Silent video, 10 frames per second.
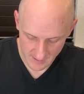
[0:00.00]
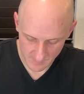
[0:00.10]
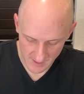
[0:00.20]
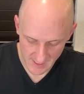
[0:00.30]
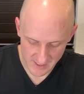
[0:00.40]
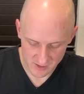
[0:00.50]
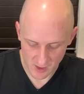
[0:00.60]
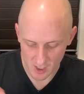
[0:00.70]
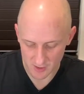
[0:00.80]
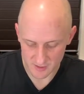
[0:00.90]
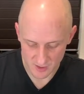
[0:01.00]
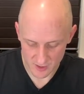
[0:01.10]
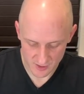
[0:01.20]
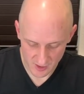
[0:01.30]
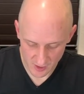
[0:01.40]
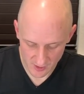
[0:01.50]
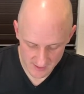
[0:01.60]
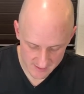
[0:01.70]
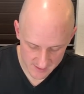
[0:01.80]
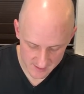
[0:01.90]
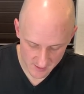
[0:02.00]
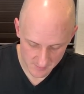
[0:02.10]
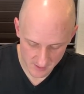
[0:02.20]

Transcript: And then my Nest Guard is our security system.